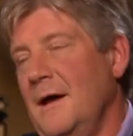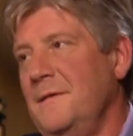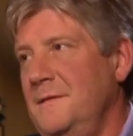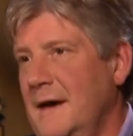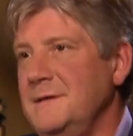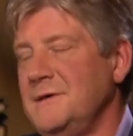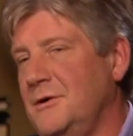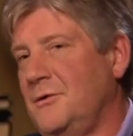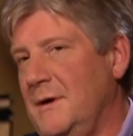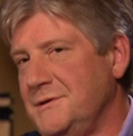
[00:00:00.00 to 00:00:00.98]
that's a
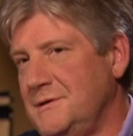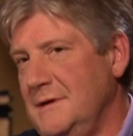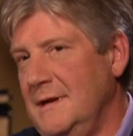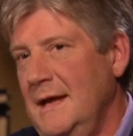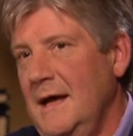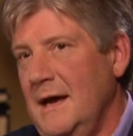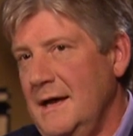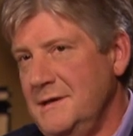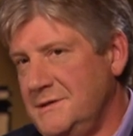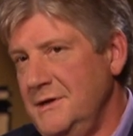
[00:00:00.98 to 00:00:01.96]
good question.
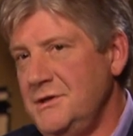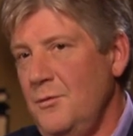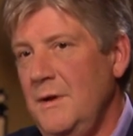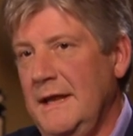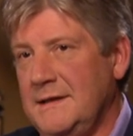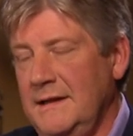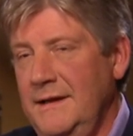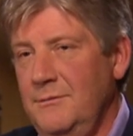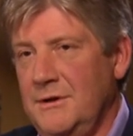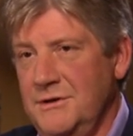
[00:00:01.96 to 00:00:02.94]
Essentially, we like to
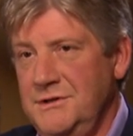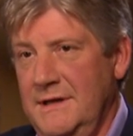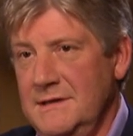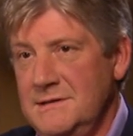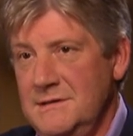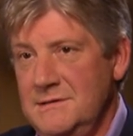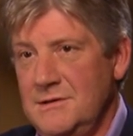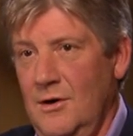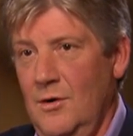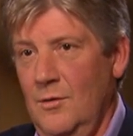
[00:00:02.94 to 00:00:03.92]
lead with our chins.
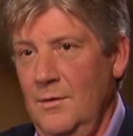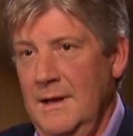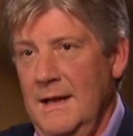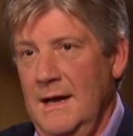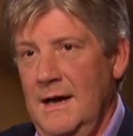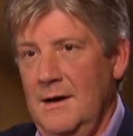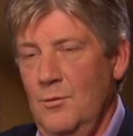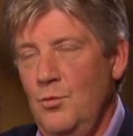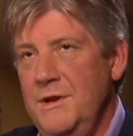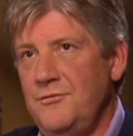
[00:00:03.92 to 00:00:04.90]
So
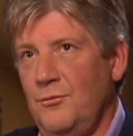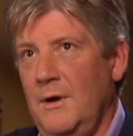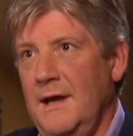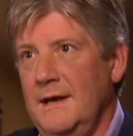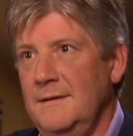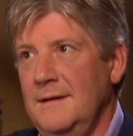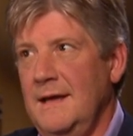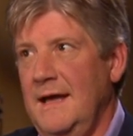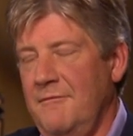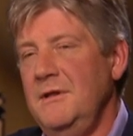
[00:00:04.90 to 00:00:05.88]
we try
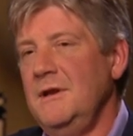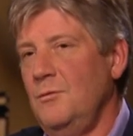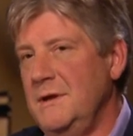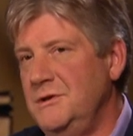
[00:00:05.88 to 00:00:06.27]
everything that we